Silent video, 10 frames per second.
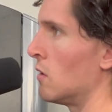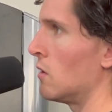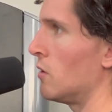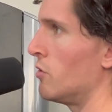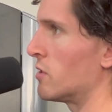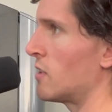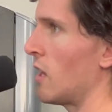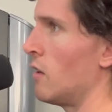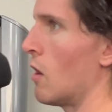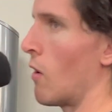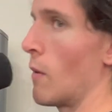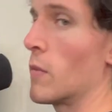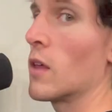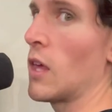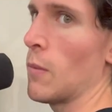You just say no. I'm
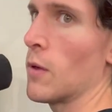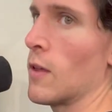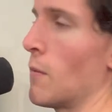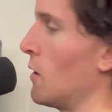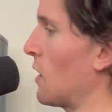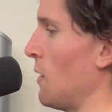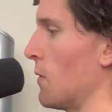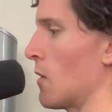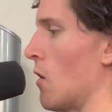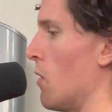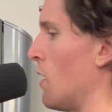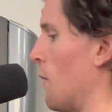gonna keep it going.